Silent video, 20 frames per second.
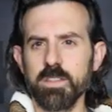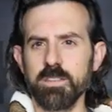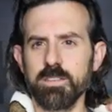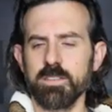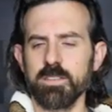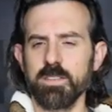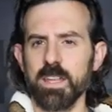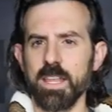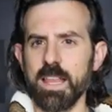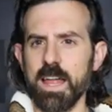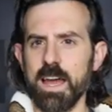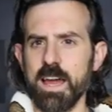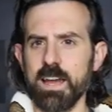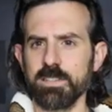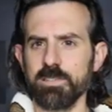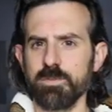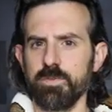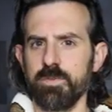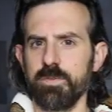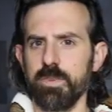this is the
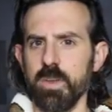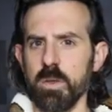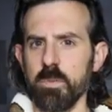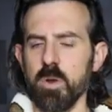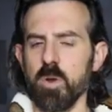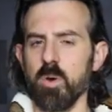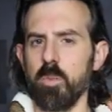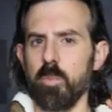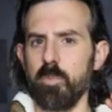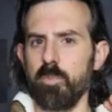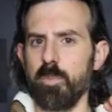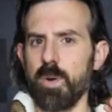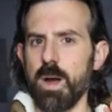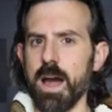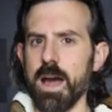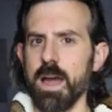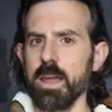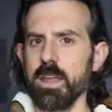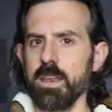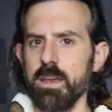last female
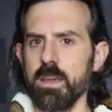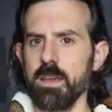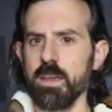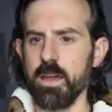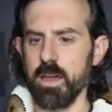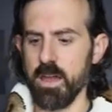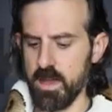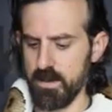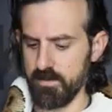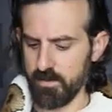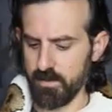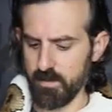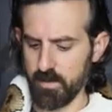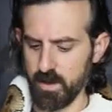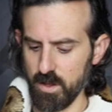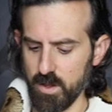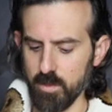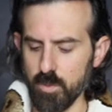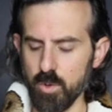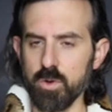pied I have
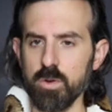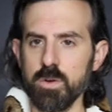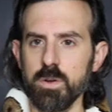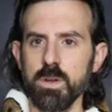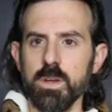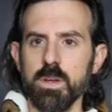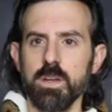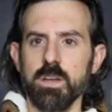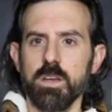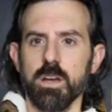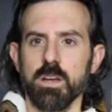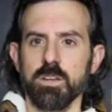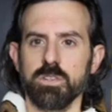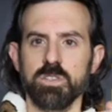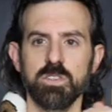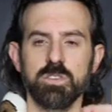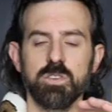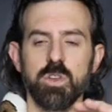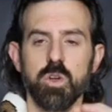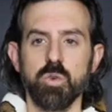available.
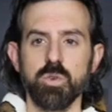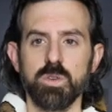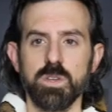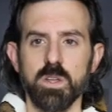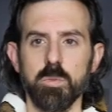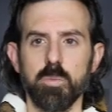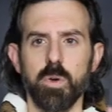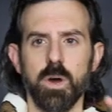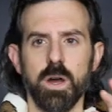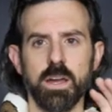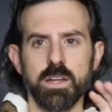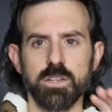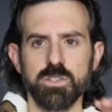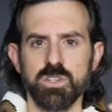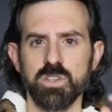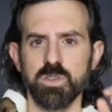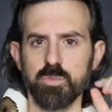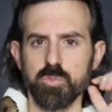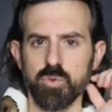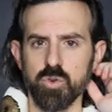She's an OD pied.
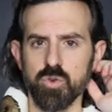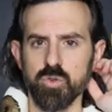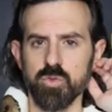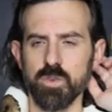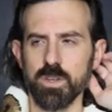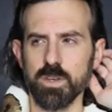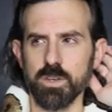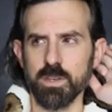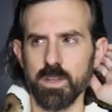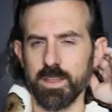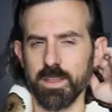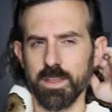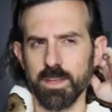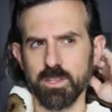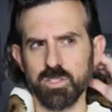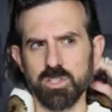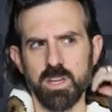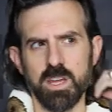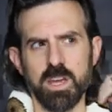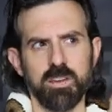She's proven. I
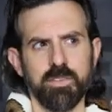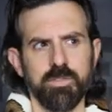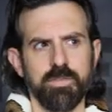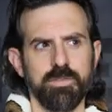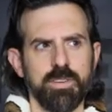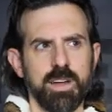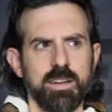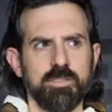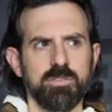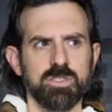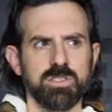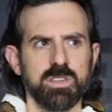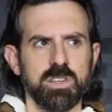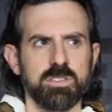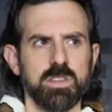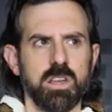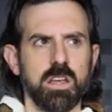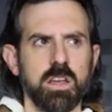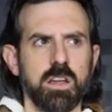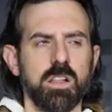think she had a 5 or
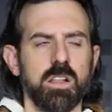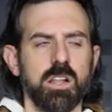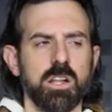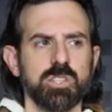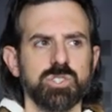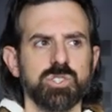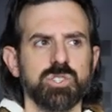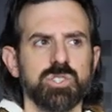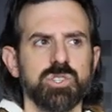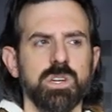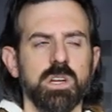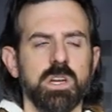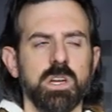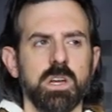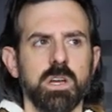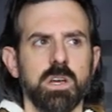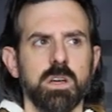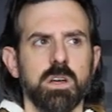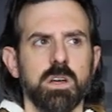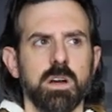6 egg clutch
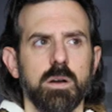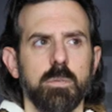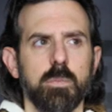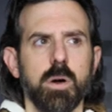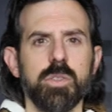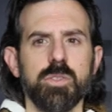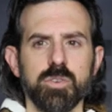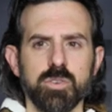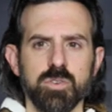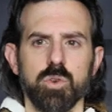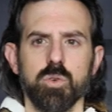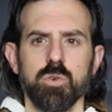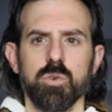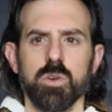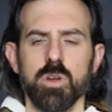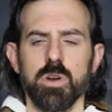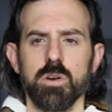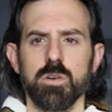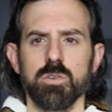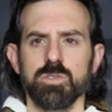a month or 2
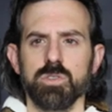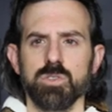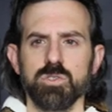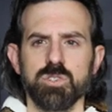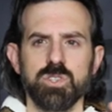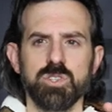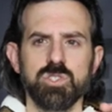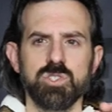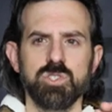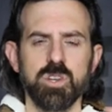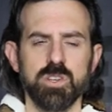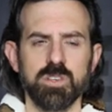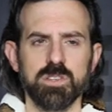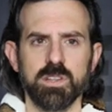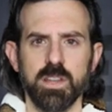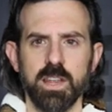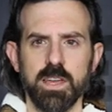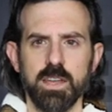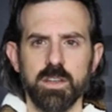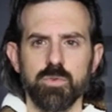ago. So she
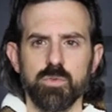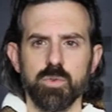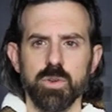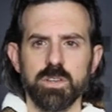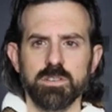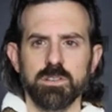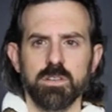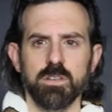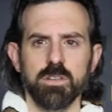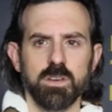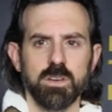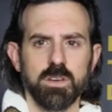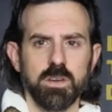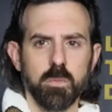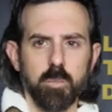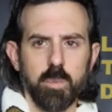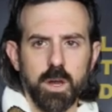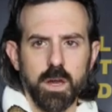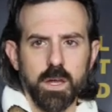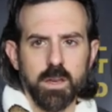just laid recently.
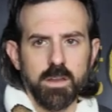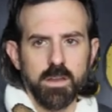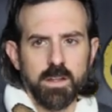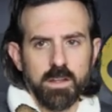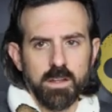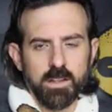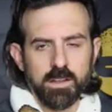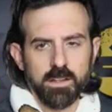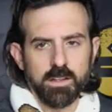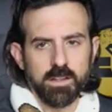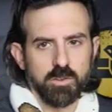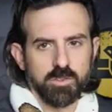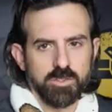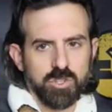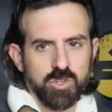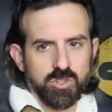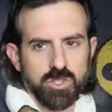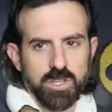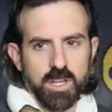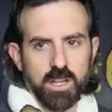But,
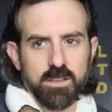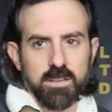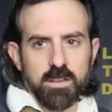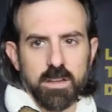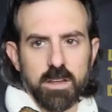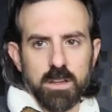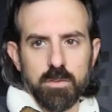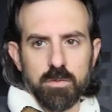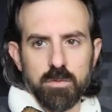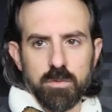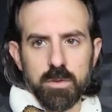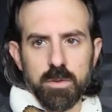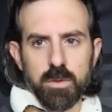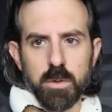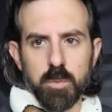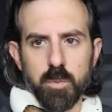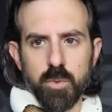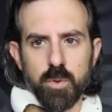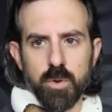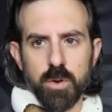it's your chance to get a
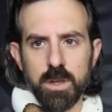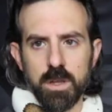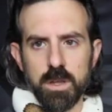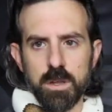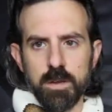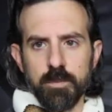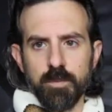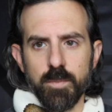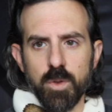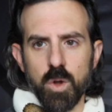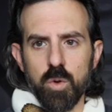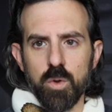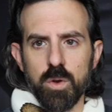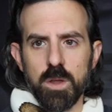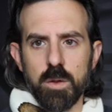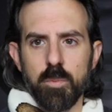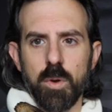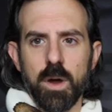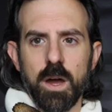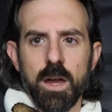really pretty
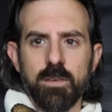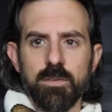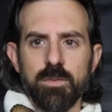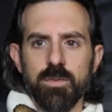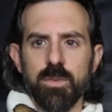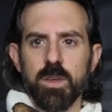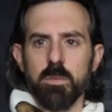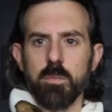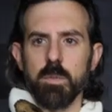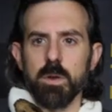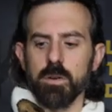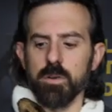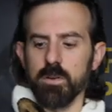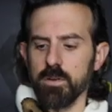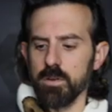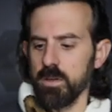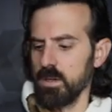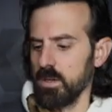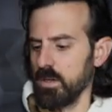OD pied female